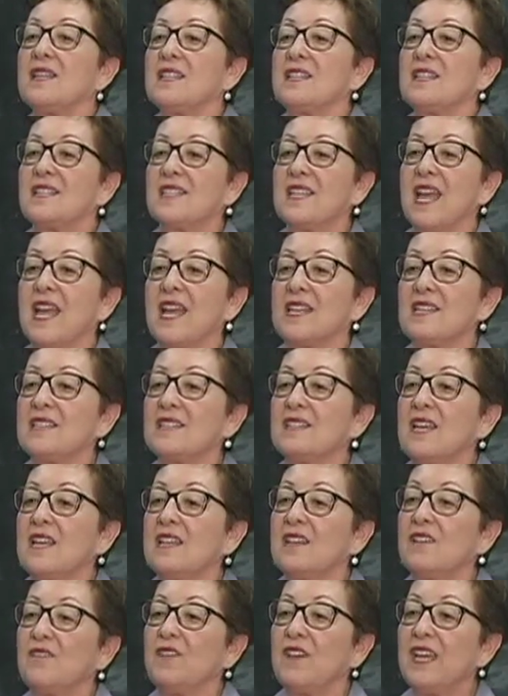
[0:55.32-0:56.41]
says
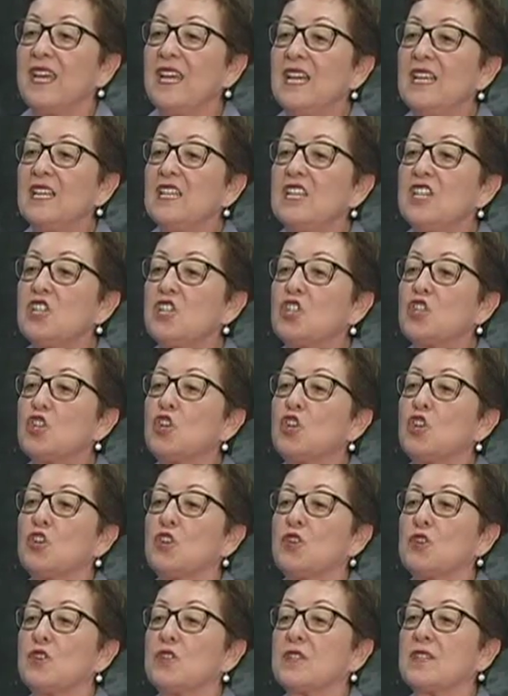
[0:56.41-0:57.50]
that if English
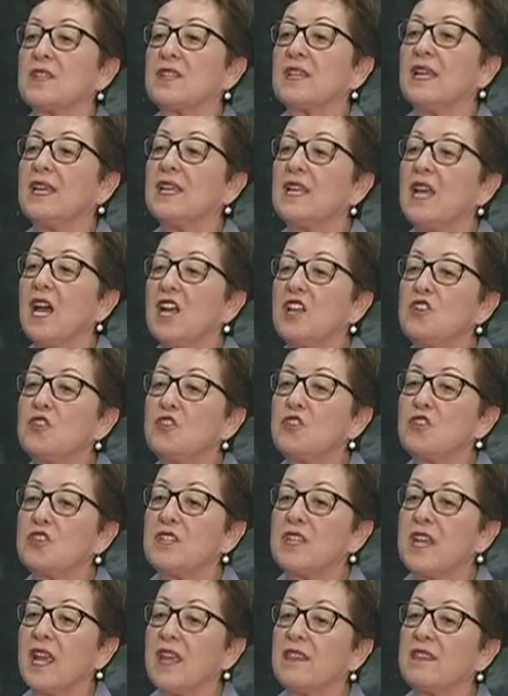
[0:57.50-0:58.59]
learners can
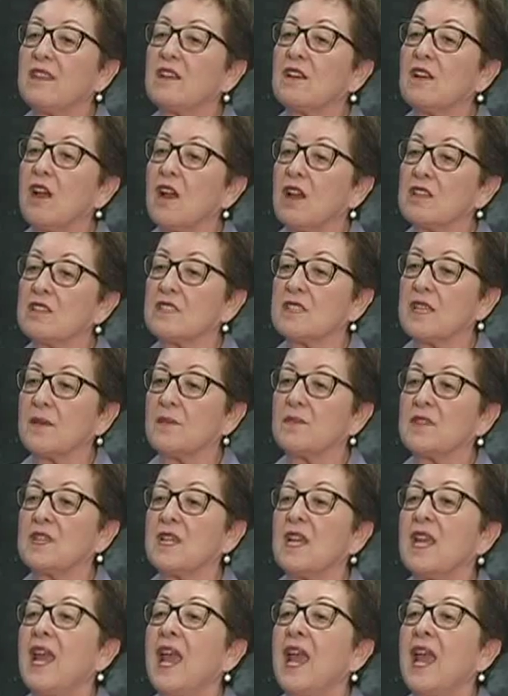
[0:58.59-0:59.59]
understand the concept